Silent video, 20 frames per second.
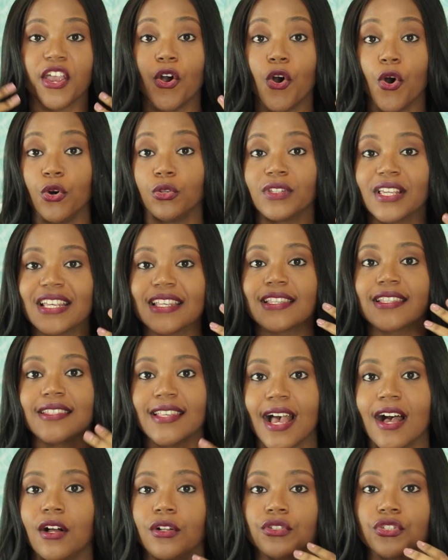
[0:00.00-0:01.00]
they only
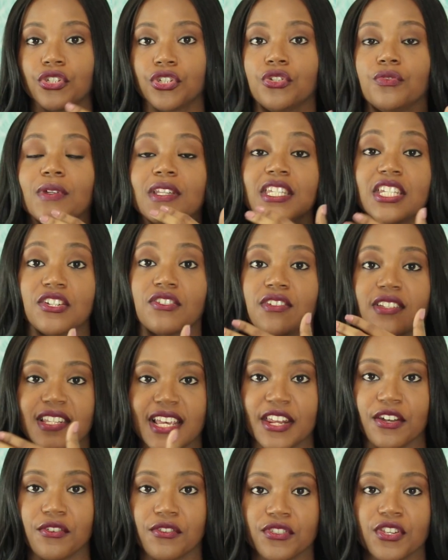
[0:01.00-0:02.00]
sell to interior
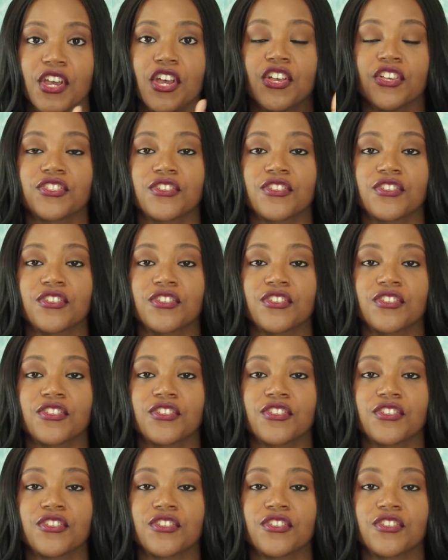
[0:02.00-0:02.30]
designers.